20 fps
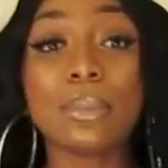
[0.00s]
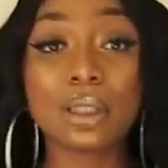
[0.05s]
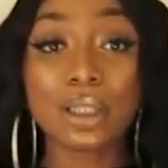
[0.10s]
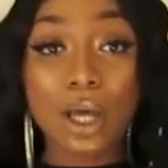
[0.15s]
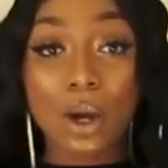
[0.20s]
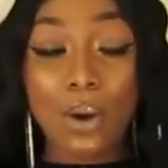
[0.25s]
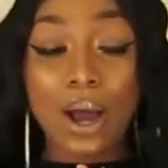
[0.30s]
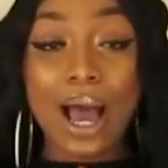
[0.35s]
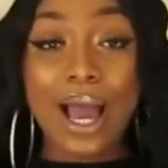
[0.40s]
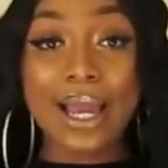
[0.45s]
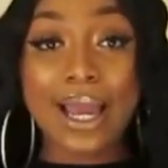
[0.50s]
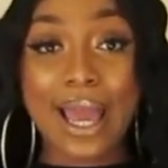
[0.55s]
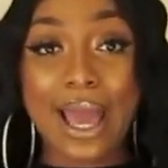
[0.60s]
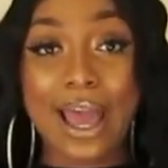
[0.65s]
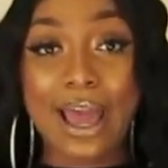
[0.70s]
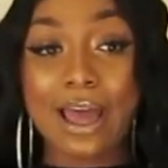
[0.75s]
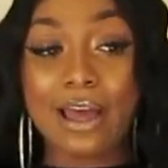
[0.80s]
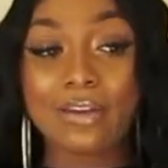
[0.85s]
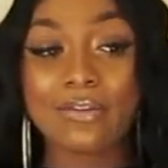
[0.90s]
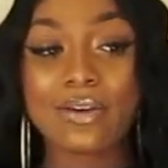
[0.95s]
below I
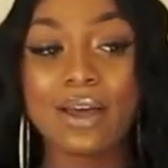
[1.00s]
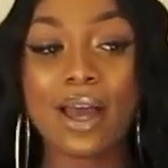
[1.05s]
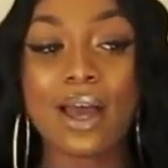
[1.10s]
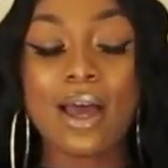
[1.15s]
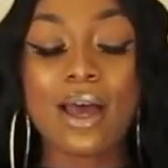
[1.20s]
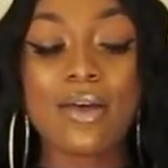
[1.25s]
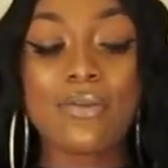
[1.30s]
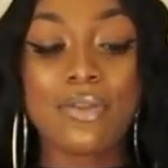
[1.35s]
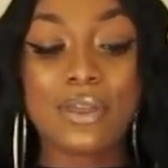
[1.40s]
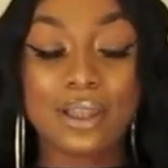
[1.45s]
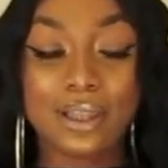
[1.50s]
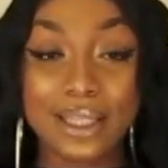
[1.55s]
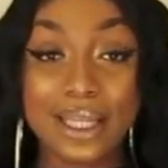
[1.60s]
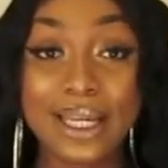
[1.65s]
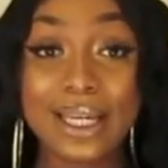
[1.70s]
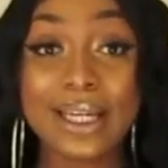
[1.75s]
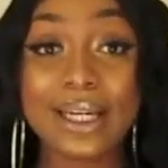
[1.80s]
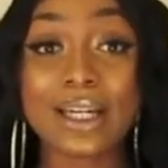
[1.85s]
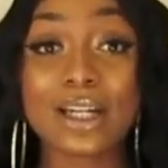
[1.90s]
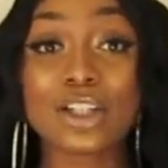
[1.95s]
have the
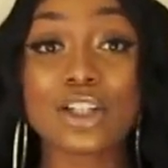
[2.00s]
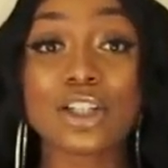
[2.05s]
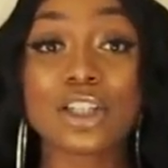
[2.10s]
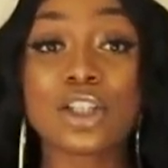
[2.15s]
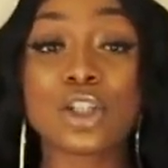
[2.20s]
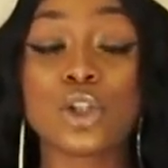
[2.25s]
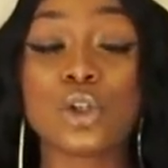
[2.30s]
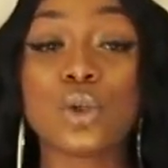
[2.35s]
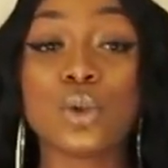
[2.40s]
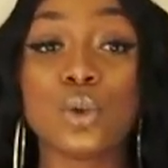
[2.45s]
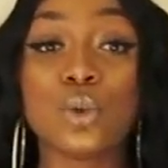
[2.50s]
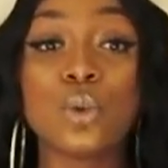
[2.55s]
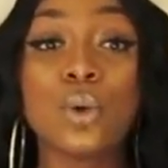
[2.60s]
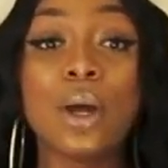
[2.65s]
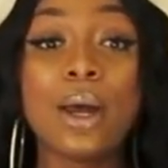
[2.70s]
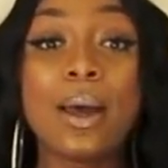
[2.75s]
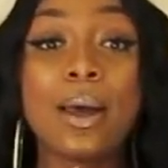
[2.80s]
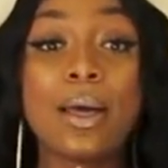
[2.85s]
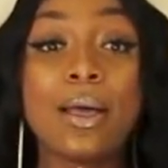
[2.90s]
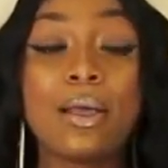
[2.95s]
link
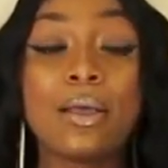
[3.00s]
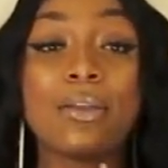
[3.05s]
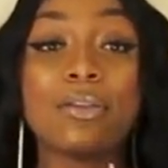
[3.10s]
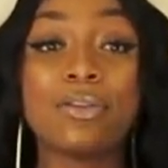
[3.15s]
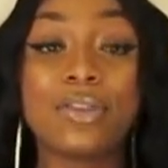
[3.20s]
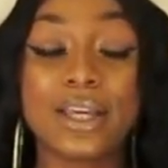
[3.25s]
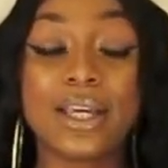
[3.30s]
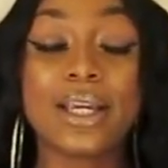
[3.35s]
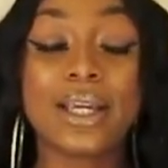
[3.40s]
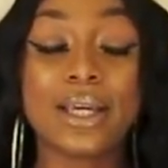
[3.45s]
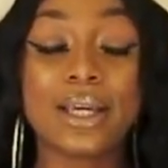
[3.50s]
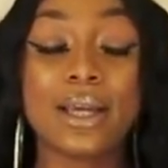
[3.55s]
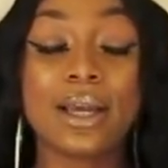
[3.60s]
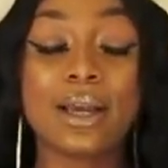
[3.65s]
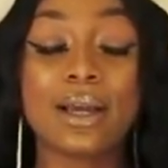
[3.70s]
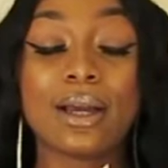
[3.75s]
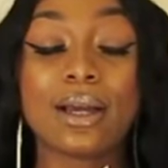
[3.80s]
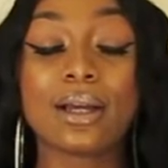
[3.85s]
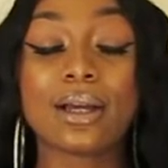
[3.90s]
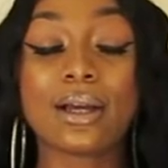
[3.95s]
to
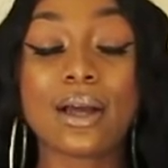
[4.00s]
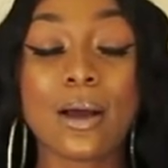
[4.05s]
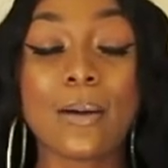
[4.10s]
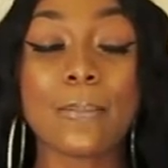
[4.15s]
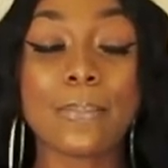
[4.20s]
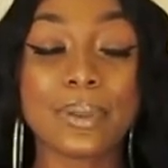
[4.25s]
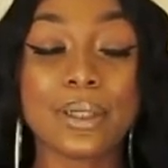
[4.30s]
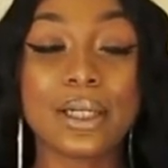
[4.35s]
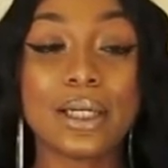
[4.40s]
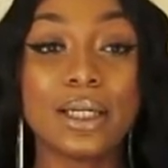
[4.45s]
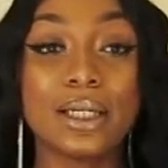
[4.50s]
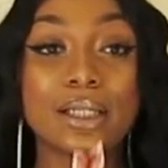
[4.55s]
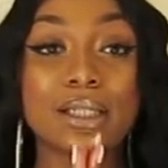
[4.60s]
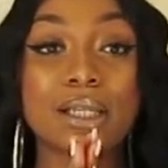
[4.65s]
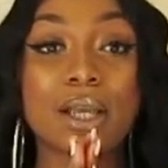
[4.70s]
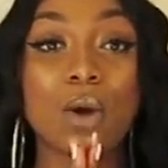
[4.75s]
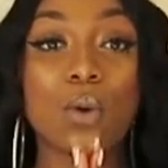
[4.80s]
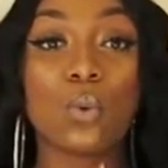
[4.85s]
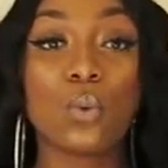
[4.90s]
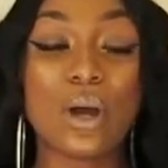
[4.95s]
the
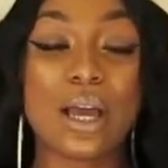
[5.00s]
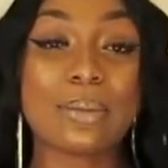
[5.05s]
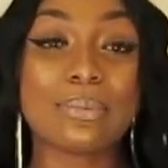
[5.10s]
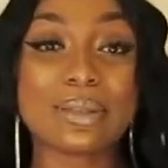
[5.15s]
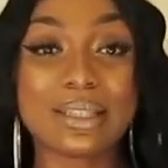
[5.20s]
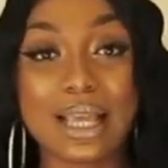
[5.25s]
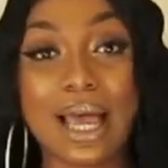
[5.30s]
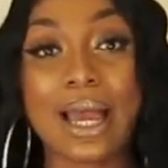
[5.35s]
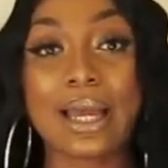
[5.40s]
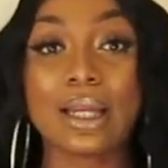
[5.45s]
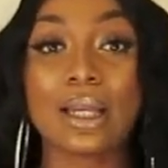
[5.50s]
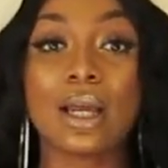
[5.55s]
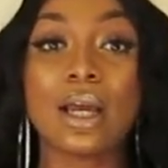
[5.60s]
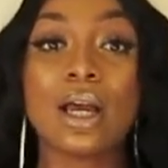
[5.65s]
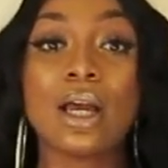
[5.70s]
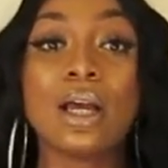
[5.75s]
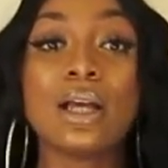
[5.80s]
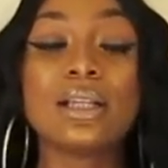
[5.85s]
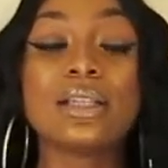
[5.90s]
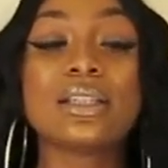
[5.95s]
company's website.
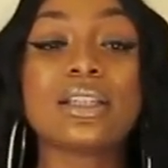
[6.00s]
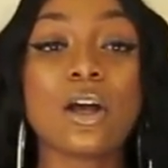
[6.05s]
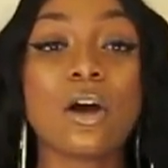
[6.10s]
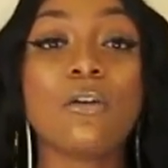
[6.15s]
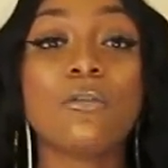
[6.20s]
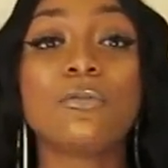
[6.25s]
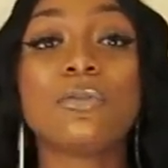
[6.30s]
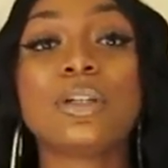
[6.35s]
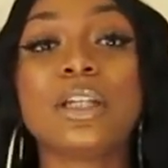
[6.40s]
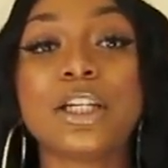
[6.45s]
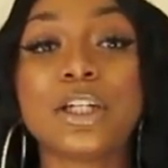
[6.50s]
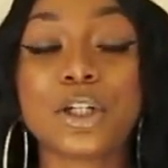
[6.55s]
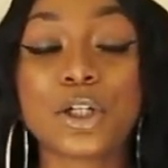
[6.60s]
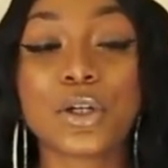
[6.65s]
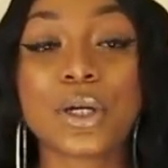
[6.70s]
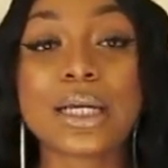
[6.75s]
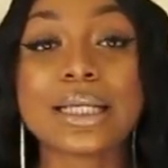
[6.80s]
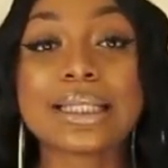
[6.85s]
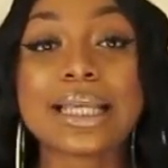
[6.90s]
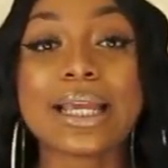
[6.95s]
Self-Lender
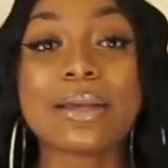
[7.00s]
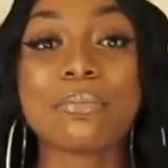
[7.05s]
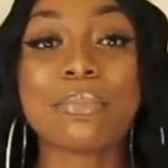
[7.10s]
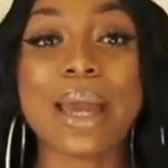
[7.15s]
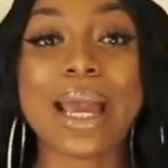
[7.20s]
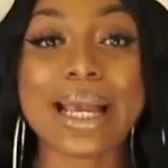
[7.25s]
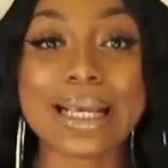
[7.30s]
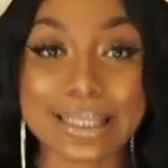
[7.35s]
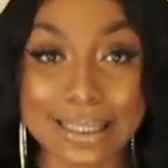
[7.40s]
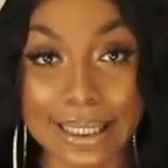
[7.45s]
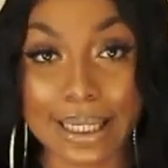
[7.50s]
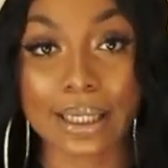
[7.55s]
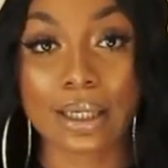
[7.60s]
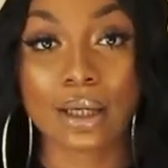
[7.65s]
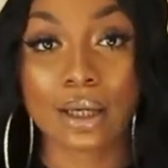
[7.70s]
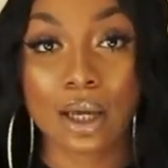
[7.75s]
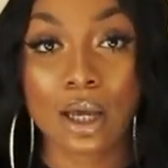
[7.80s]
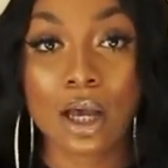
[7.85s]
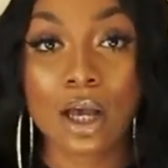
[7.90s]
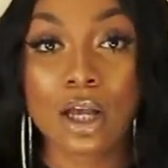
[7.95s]
is amazing.
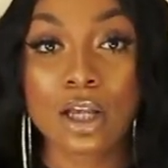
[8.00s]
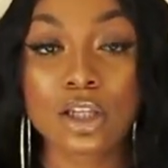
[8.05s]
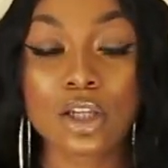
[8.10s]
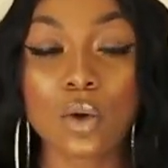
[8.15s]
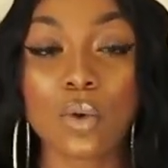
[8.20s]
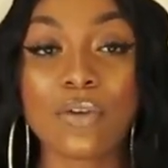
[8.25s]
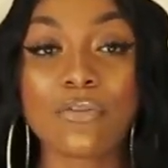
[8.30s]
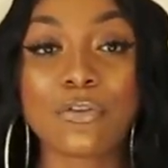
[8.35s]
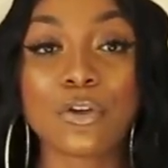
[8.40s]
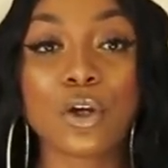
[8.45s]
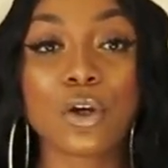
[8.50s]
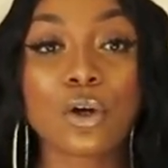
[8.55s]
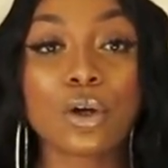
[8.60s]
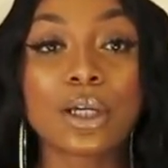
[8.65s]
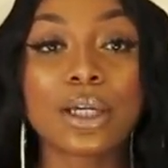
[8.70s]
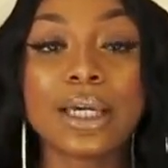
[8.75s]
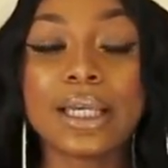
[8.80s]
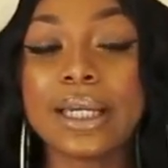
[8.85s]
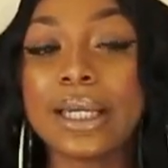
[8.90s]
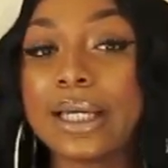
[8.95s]
So if you're
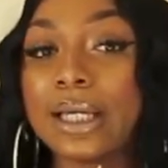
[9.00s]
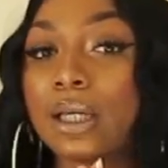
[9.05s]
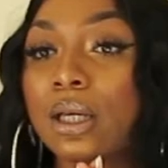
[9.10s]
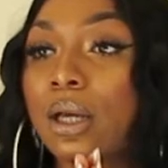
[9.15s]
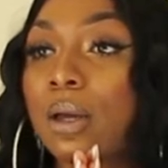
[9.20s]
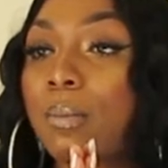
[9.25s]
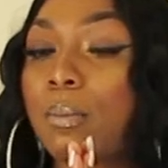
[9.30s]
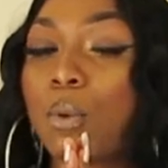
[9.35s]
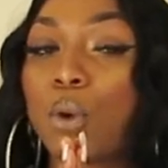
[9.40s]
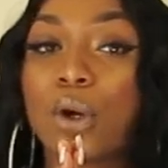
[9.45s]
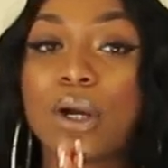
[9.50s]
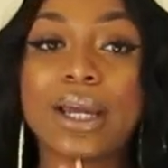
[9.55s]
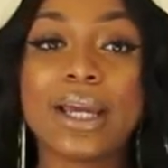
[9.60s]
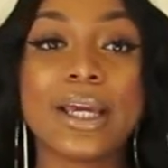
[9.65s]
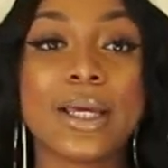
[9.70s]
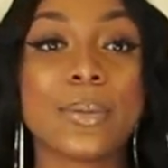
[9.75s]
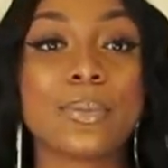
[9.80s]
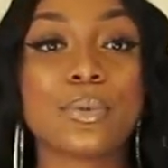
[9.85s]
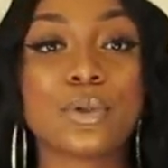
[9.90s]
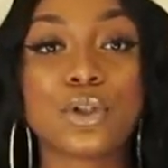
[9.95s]
getting more
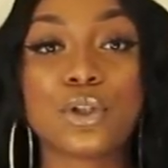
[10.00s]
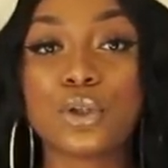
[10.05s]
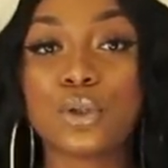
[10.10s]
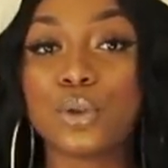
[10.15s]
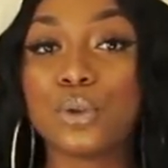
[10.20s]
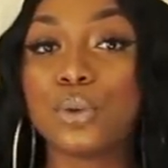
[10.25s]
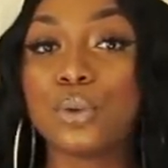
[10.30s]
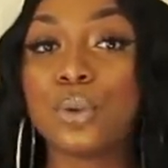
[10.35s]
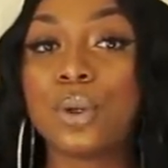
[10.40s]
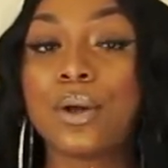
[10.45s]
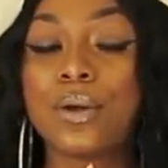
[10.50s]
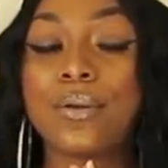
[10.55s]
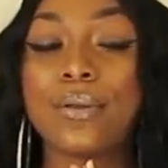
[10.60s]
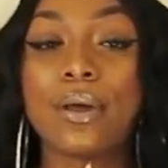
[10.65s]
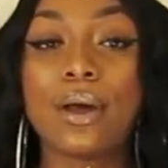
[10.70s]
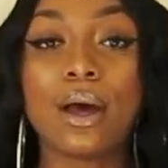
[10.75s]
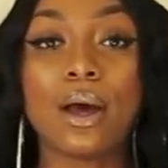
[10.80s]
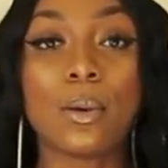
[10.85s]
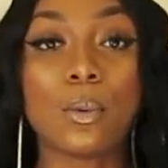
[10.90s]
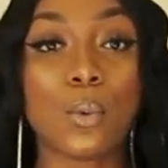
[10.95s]
hip to
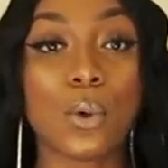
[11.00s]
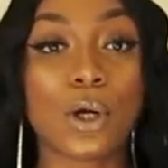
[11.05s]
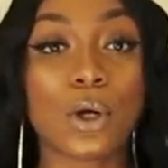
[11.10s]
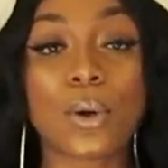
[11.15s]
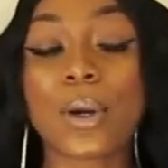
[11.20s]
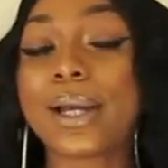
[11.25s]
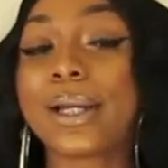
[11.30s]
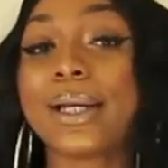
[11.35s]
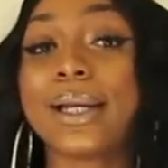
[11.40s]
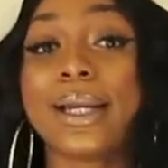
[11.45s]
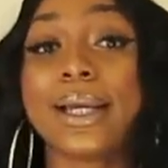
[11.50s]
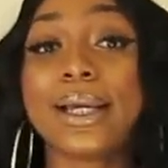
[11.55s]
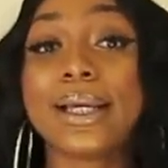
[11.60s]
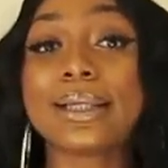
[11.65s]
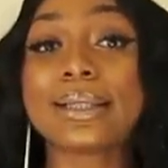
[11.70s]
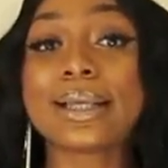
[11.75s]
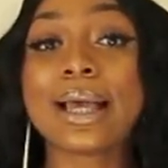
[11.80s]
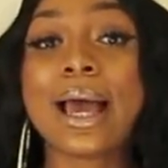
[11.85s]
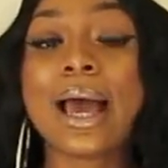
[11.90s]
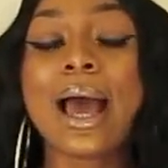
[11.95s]
what credit is,